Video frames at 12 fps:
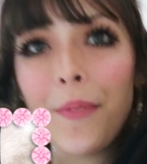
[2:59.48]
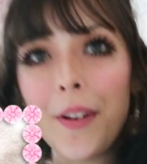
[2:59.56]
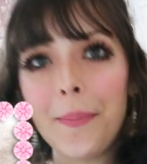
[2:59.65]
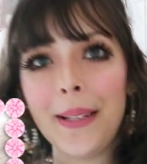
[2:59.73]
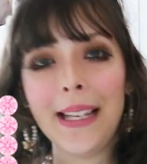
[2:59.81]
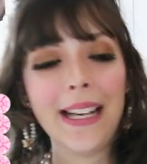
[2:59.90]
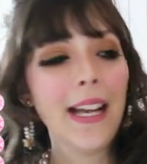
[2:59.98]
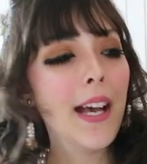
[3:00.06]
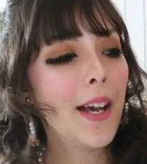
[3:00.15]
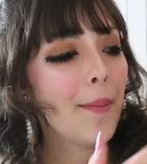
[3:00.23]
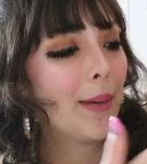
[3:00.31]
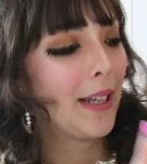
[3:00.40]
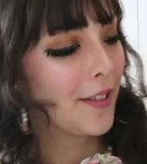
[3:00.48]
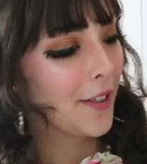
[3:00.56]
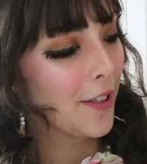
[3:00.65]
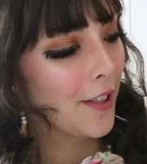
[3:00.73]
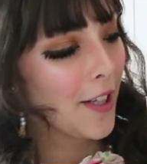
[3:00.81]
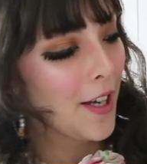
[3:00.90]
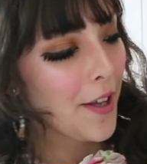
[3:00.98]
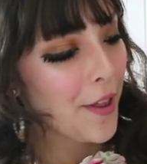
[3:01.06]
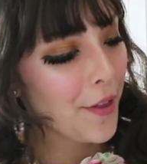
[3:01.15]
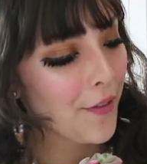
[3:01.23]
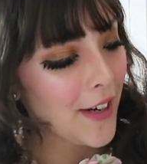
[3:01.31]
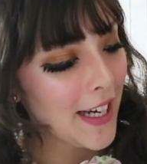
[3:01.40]
properly, but it's got
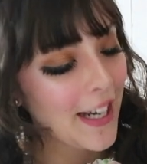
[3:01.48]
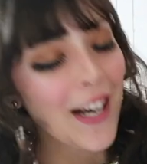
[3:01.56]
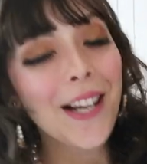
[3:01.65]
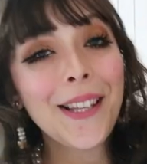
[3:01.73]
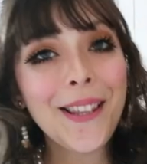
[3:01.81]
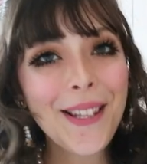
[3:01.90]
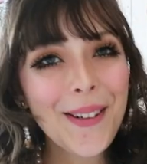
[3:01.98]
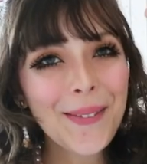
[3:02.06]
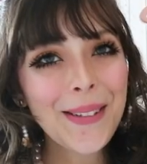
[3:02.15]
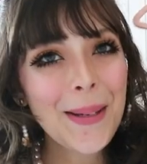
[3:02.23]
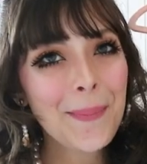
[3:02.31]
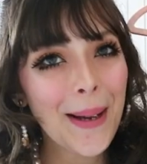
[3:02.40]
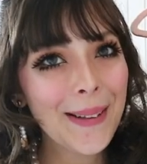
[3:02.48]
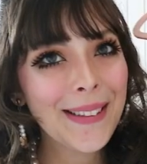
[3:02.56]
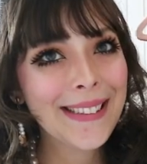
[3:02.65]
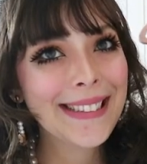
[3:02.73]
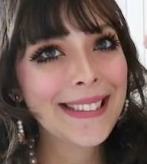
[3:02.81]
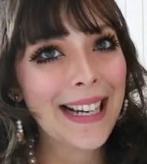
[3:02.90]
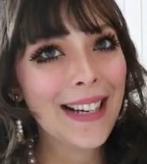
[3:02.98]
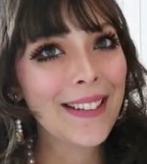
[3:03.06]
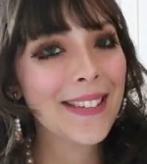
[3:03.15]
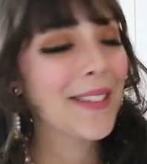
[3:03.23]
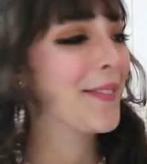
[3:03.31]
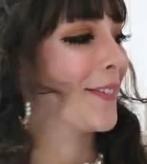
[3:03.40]
three lovely bows down the